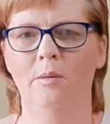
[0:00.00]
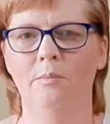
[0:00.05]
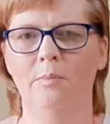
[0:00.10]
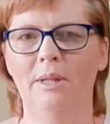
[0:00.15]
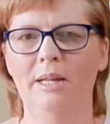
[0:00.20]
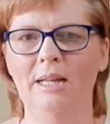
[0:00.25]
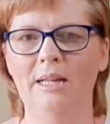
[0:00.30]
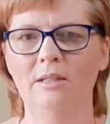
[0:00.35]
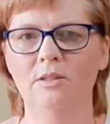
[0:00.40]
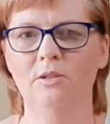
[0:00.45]

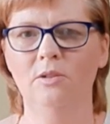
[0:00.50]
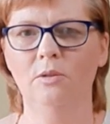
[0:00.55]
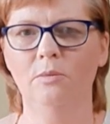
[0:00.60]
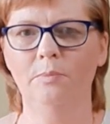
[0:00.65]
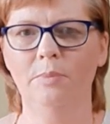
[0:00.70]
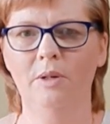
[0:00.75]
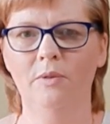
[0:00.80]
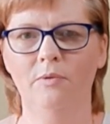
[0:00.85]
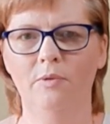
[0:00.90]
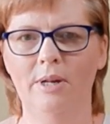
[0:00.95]
please don't
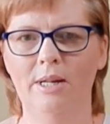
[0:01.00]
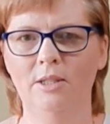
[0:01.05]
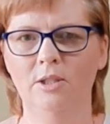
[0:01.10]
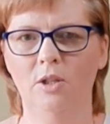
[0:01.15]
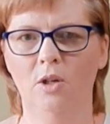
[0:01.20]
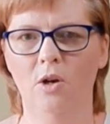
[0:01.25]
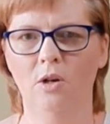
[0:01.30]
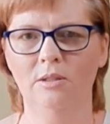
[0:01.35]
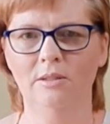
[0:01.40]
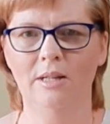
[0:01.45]
be afraid to
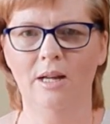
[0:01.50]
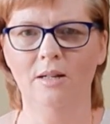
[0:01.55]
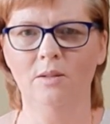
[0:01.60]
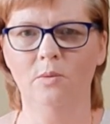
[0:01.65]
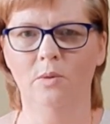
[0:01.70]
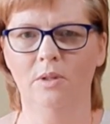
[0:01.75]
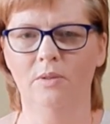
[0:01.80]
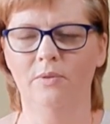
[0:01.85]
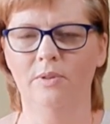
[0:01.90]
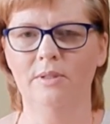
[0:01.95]
contact
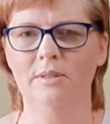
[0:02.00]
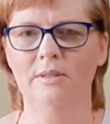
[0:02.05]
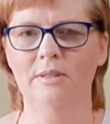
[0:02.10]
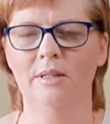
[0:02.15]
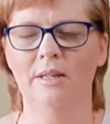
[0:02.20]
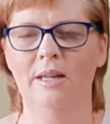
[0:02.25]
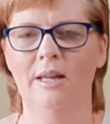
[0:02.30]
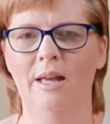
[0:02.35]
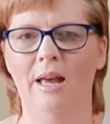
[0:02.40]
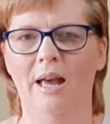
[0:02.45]
one of us,
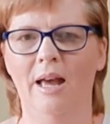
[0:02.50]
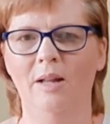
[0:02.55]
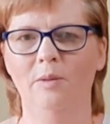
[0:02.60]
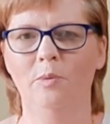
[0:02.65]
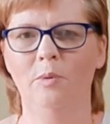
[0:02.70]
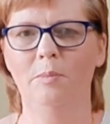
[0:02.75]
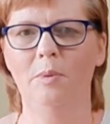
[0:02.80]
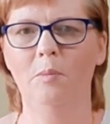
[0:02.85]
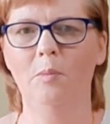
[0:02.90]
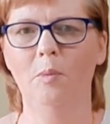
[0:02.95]
and
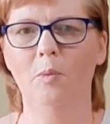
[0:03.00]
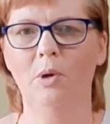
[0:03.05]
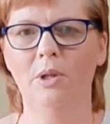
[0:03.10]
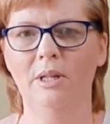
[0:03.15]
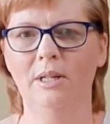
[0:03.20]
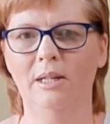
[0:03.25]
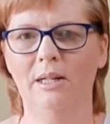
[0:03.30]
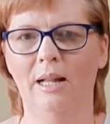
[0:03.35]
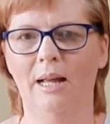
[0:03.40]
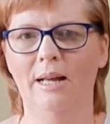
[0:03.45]
we'll be more
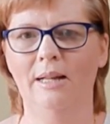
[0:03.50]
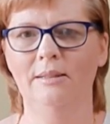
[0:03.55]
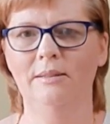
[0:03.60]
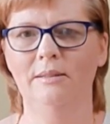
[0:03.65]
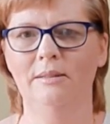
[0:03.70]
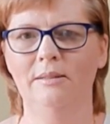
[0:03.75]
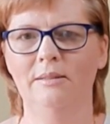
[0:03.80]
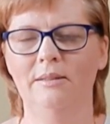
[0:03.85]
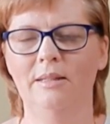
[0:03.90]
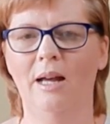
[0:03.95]
than glad
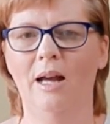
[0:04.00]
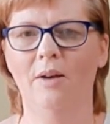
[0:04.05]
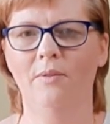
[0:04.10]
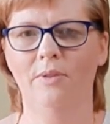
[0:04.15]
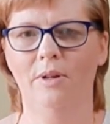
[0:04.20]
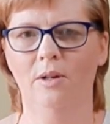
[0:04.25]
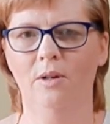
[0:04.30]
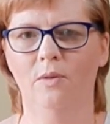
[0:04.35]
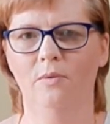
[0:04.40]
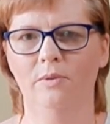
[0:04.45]
to have
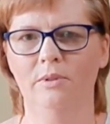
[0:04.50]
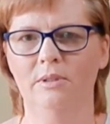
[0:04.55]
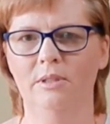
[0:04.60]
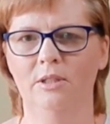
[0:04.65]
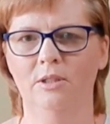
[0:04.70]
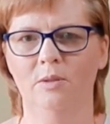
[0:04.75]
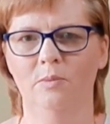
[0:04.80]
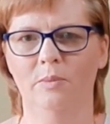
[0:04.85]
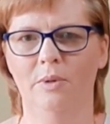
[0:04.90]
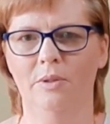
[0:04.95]
that
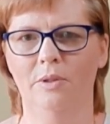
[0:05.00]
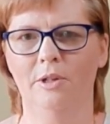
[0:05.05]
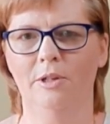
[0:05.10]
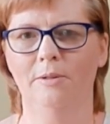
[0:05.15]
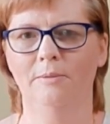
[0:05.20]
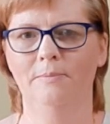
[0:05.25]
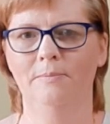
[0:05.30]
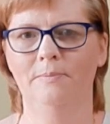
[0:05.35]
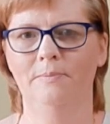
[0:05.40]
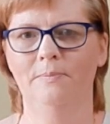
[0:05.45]
conversation with you.
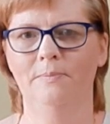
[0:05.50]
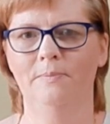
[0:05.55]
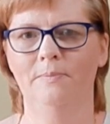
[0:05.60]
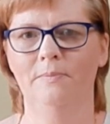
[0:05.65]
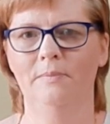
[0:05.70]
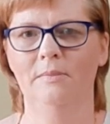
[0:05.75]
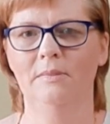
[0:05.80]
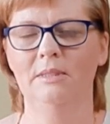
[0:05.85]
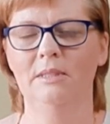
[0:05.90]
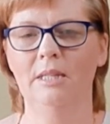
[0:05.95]

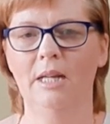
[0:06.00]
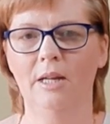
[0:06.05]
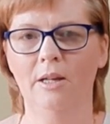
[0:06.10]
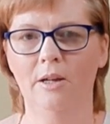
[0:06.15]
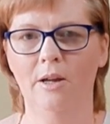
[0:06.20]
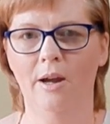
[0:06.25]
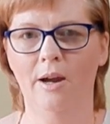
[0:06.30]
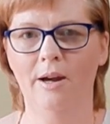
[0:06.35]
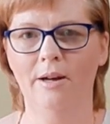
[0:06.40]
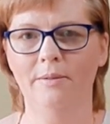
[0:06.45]
Take
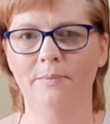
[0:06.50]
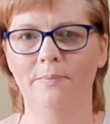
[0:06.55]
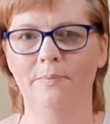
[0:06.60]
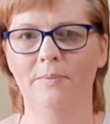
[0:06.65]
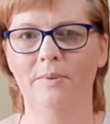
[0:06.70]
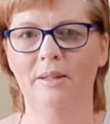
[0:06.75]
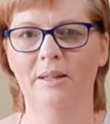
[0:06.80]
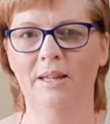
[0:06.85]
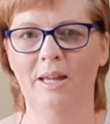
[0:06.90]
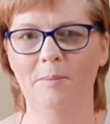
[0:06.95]
care,
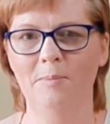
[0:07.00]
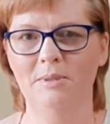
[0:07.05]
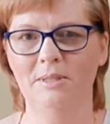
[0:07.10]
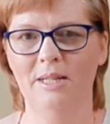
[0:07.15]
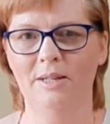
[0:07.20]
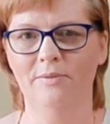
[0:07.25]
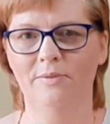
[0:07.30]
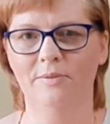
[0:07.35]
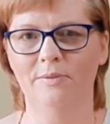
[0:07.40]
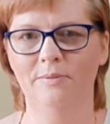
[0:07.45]
keep safe.